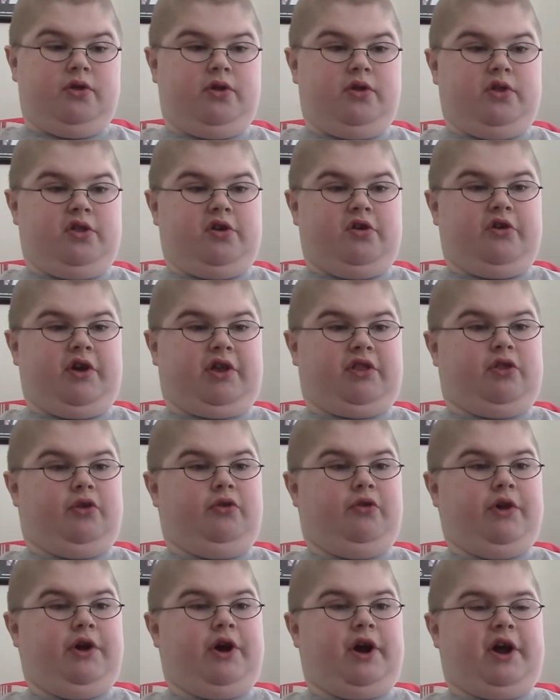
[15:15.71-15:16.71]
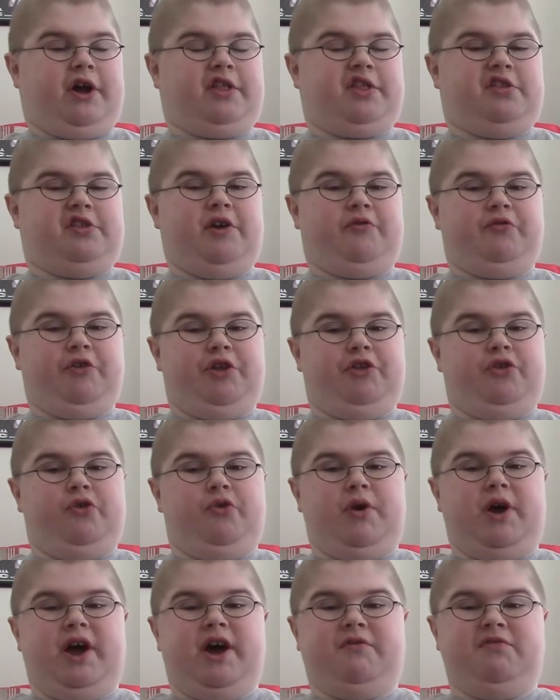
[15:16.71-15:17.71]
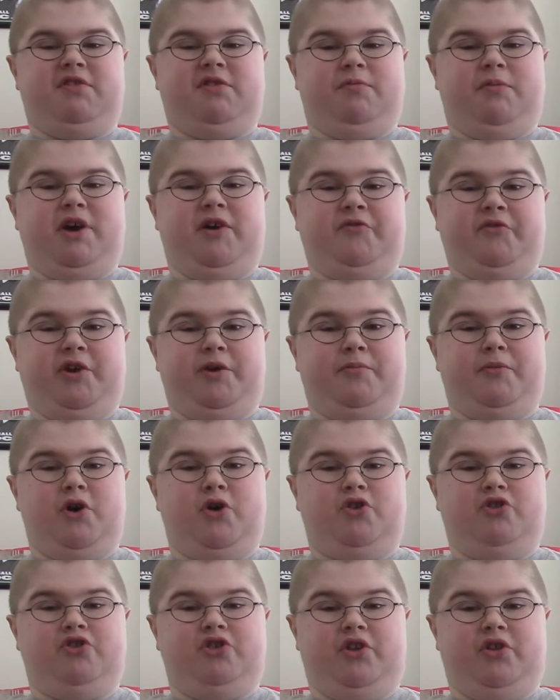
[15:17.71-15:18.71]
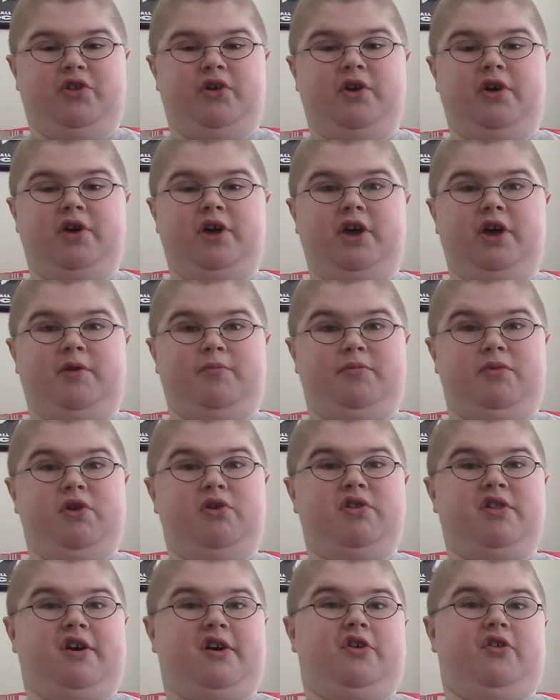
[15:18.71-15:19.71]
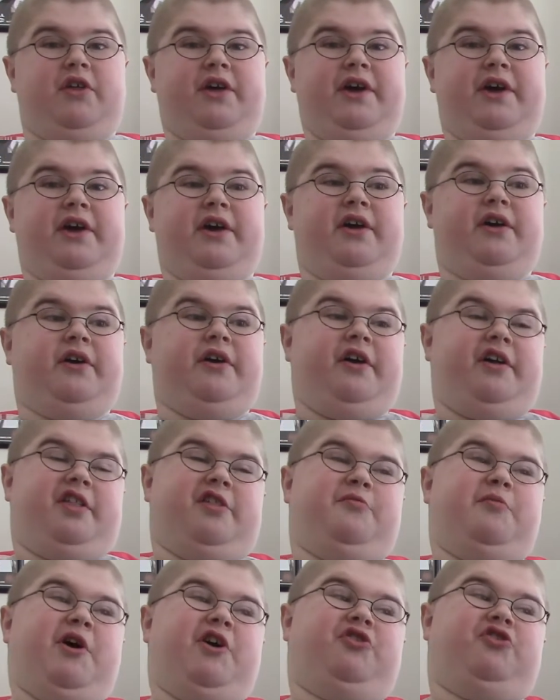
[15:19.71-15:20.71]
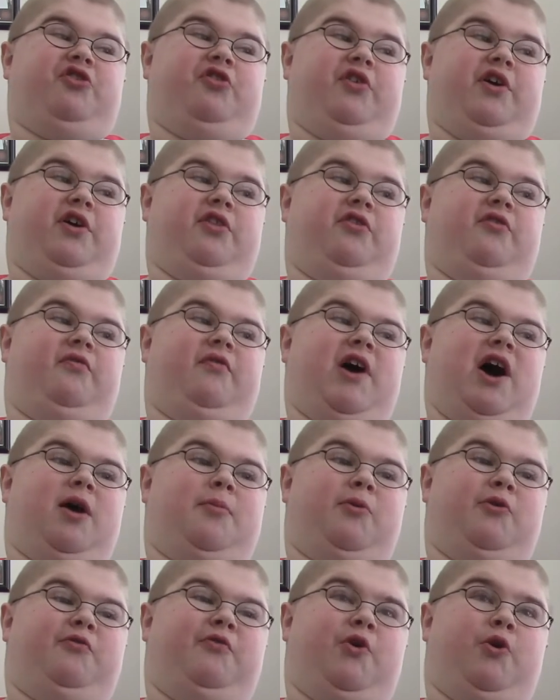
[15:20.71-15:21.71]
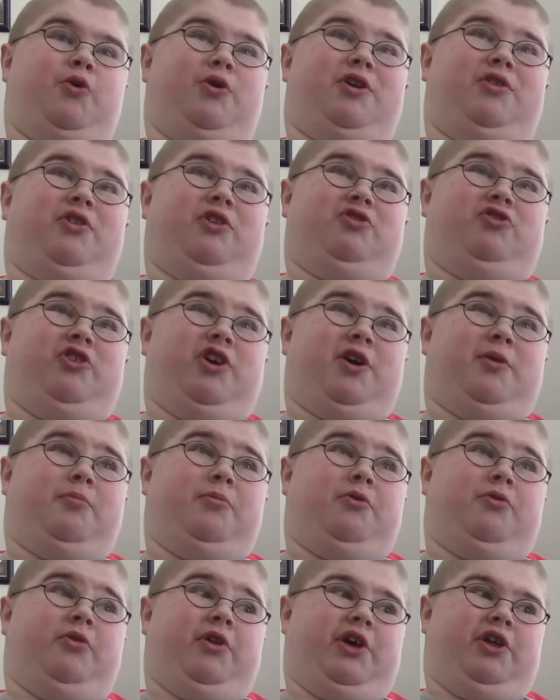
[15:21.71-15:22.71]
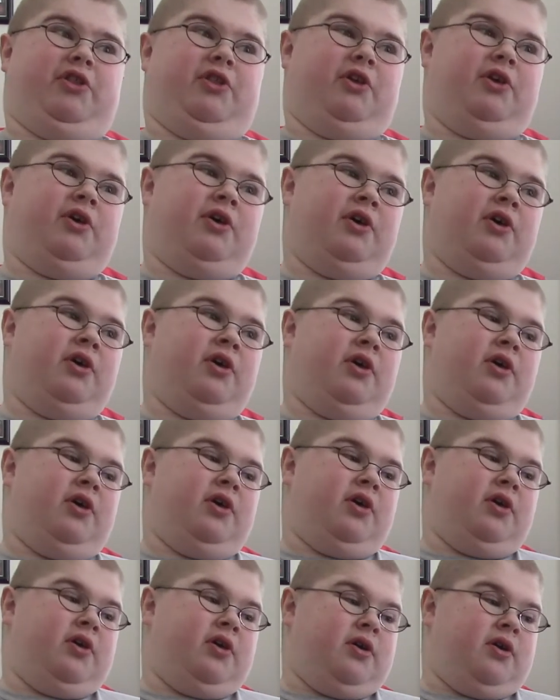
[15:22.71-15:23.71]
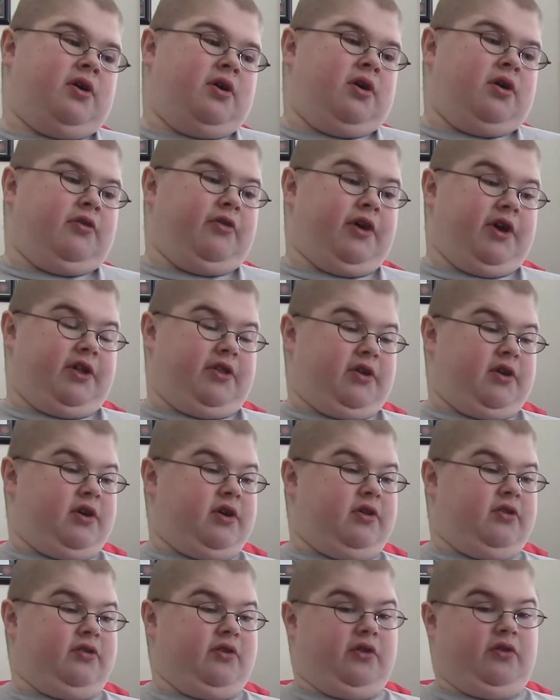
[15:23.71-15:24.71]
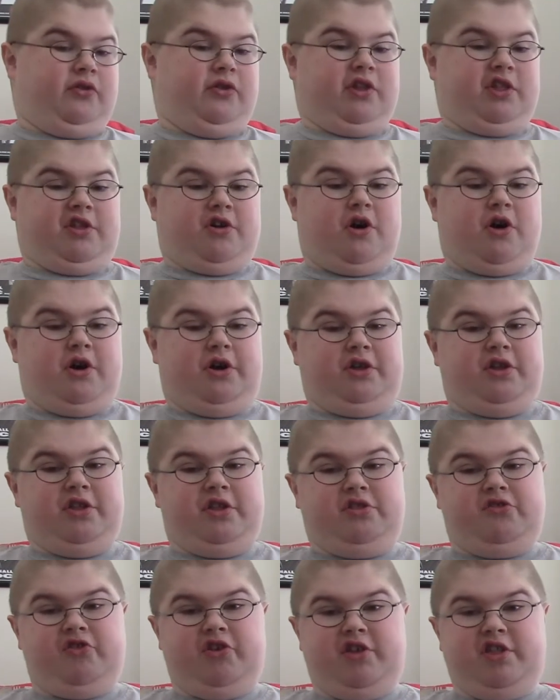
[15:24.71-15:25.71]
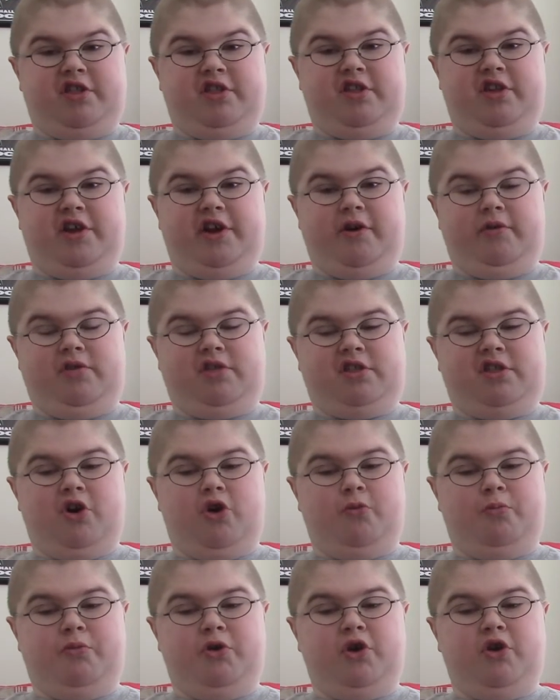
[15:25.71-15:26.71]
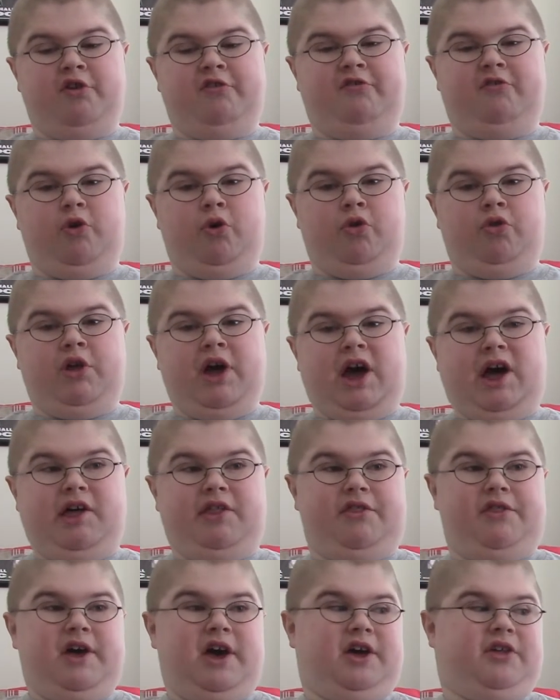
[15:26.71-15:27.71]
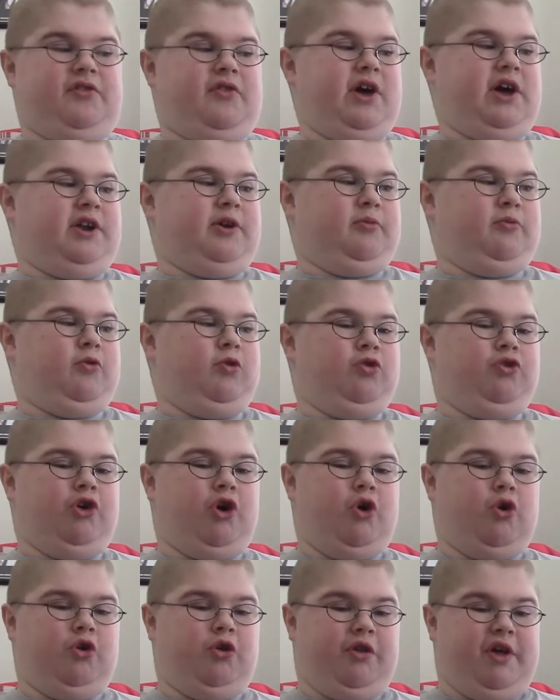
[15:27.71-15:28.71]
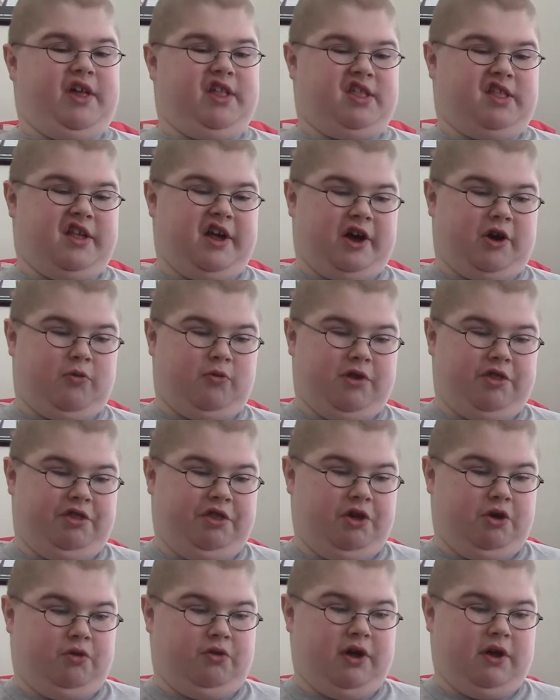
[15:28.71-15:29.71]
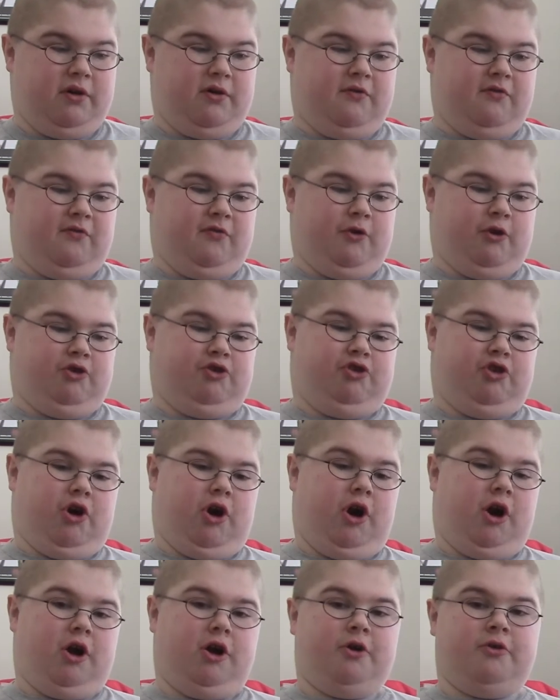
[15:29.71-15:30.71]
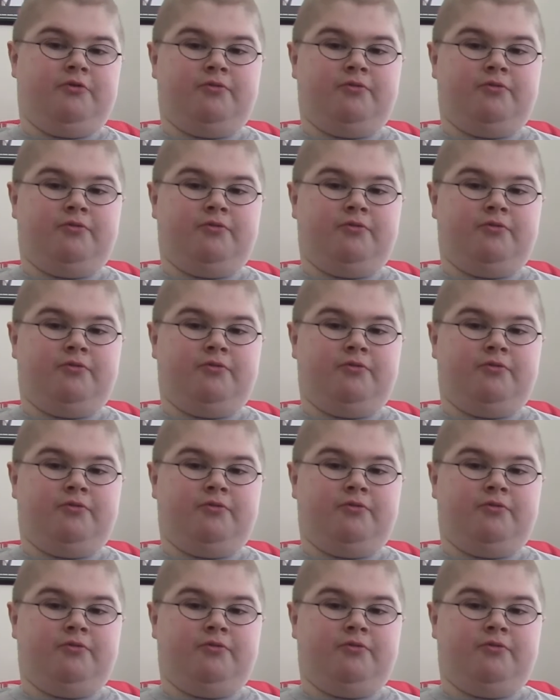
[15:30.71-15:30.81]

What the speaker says: so like the lyrics definitely do have some heavy emotion. And musically, especially the vibraphone and the Chamberlain, the song is just, so beautiful that it will totally stick with you, that for sure.